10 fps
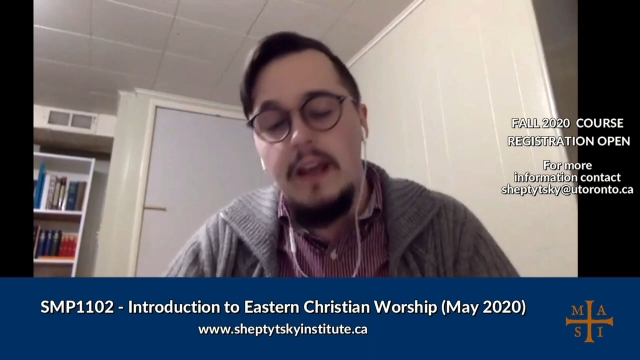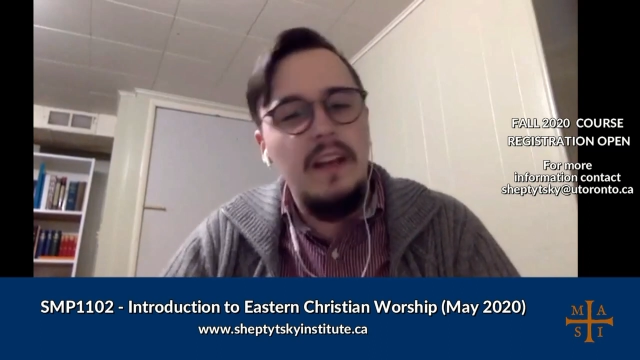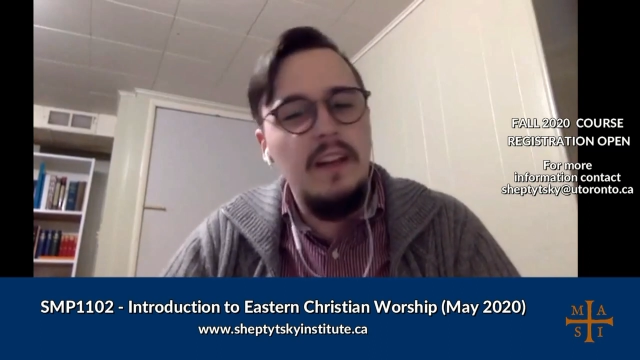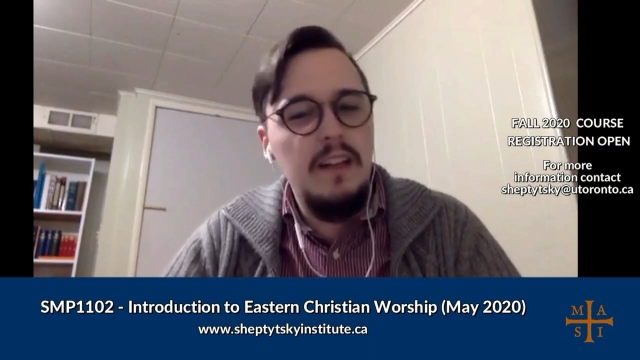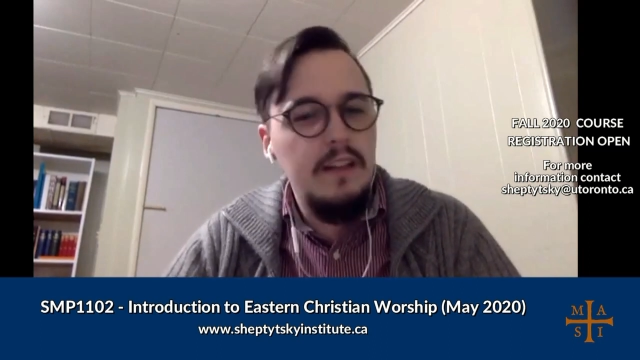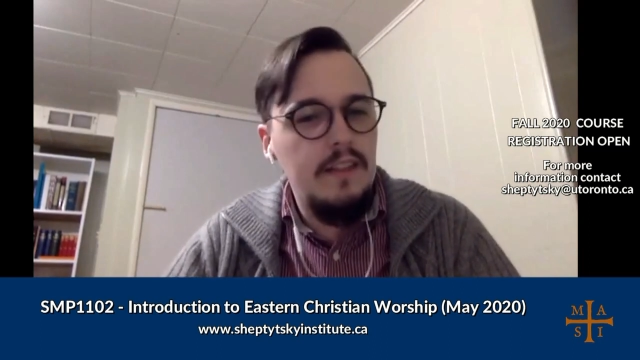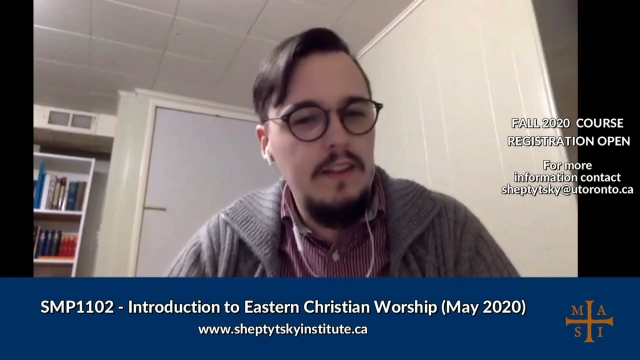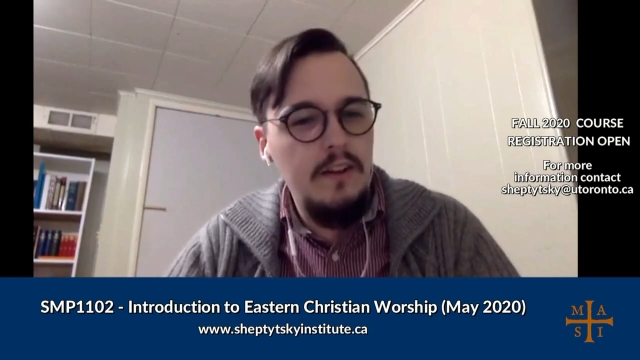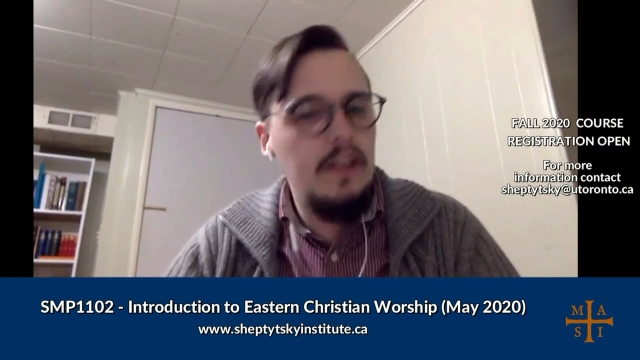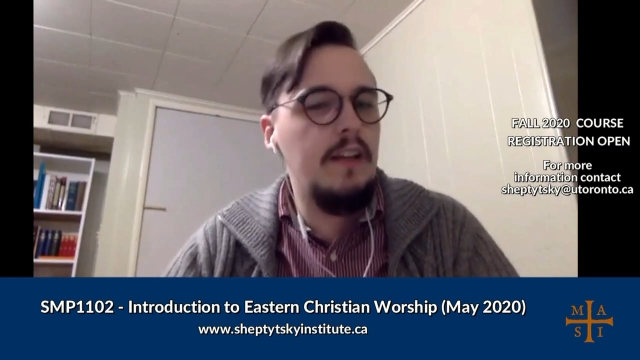in
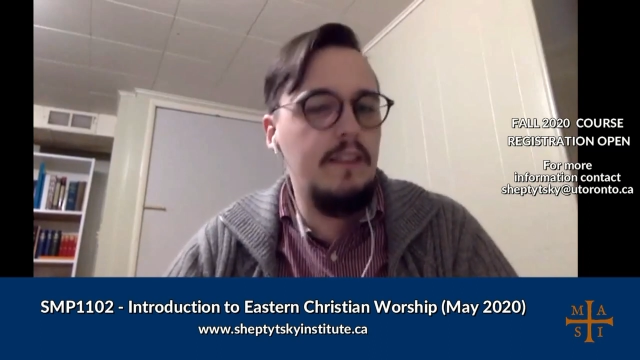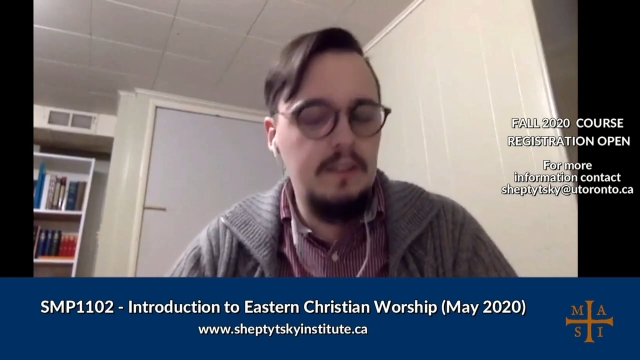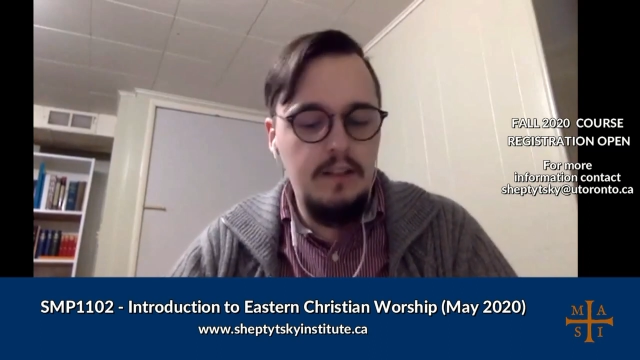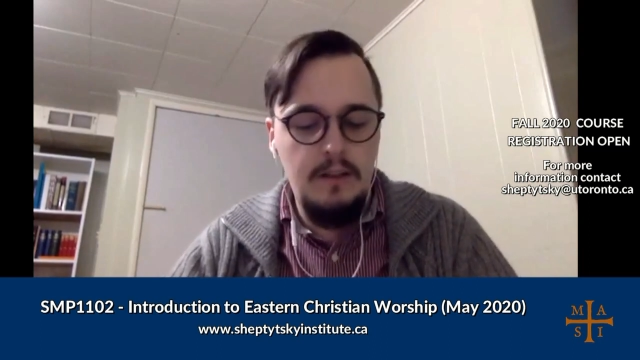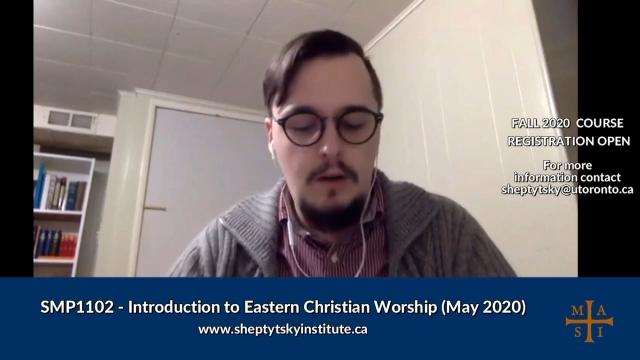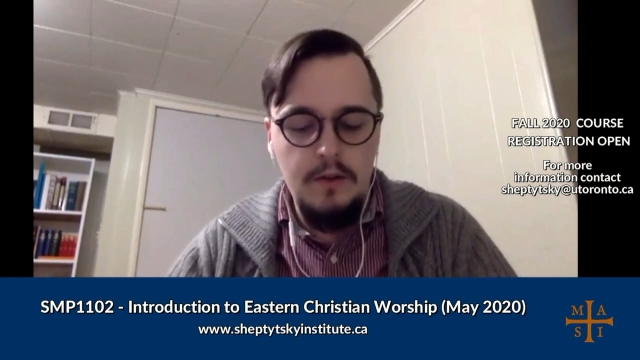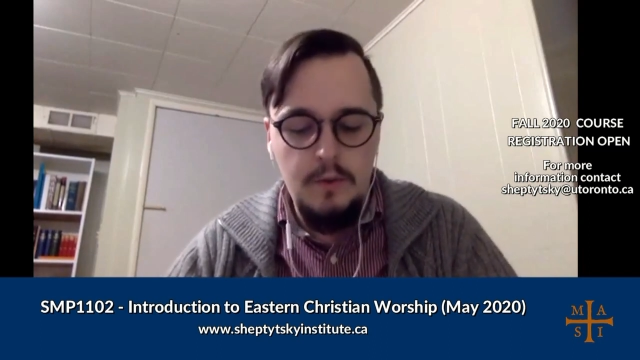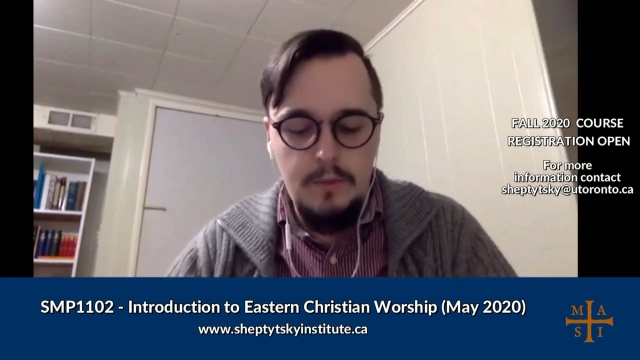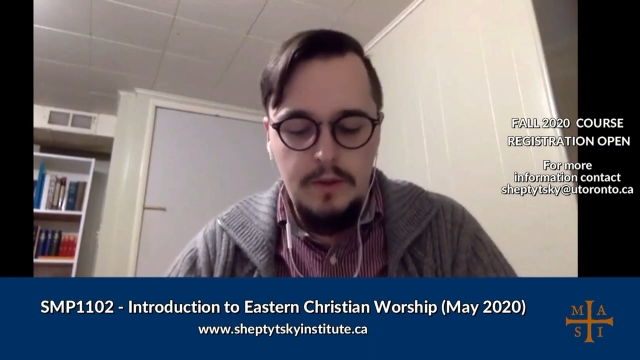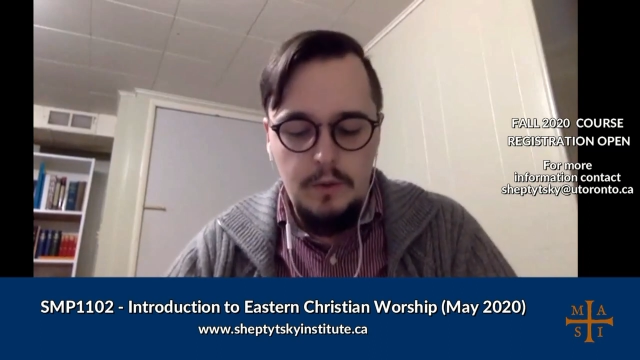theory, I think it can
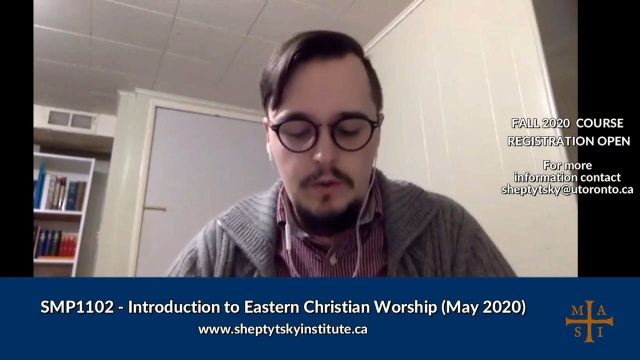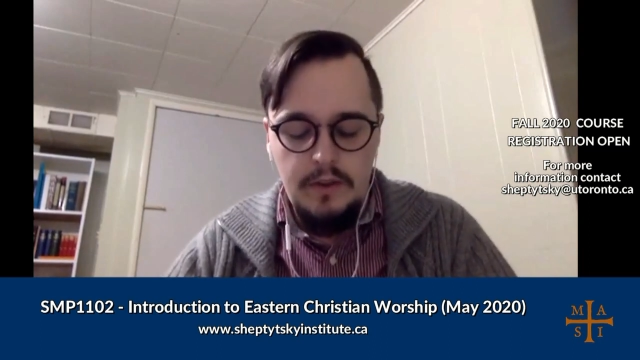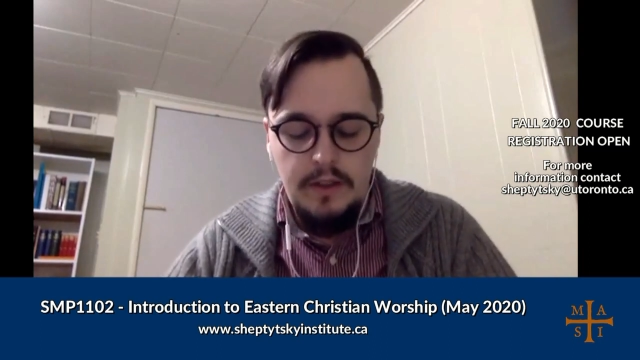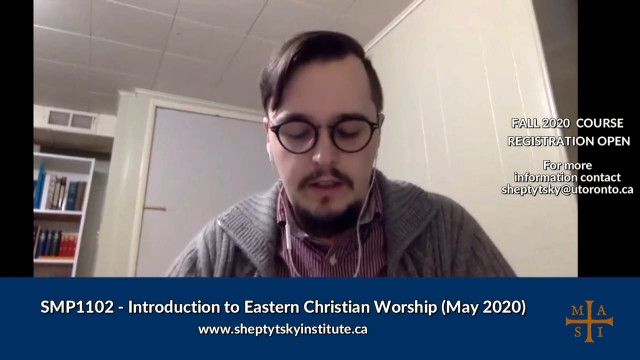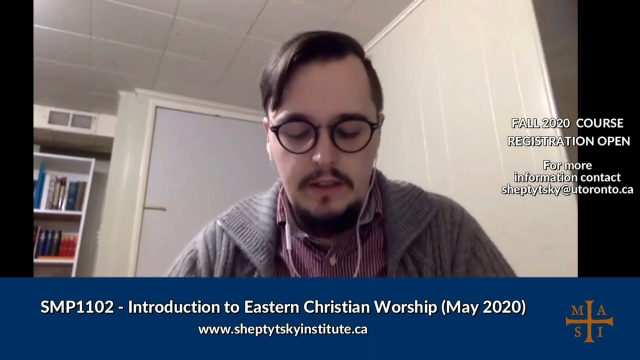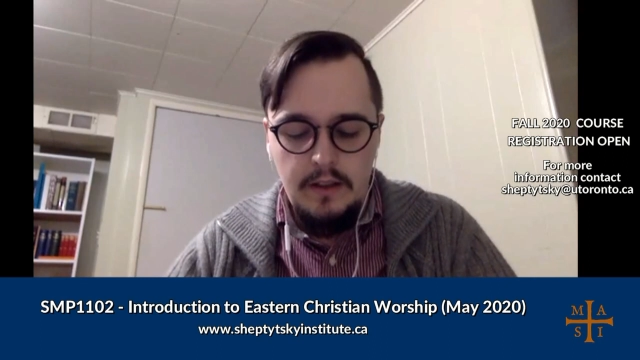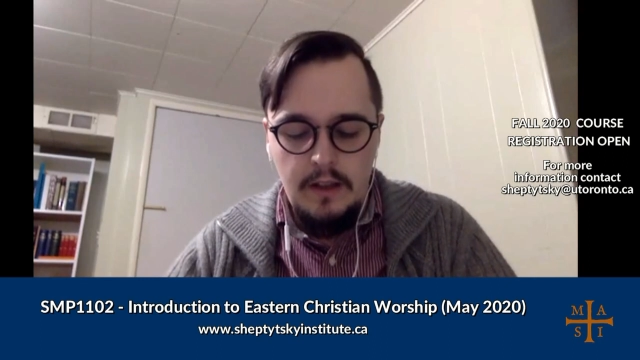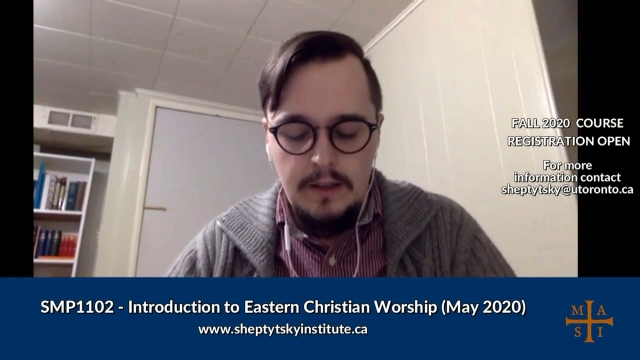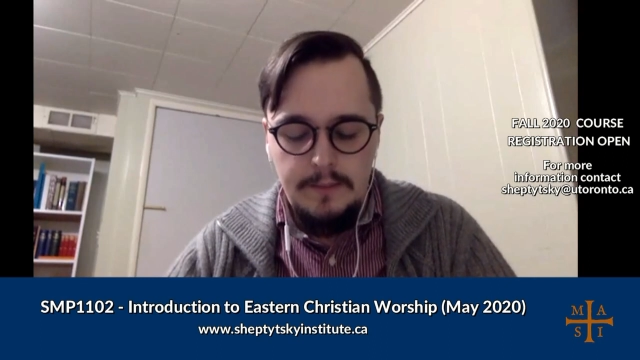also be used in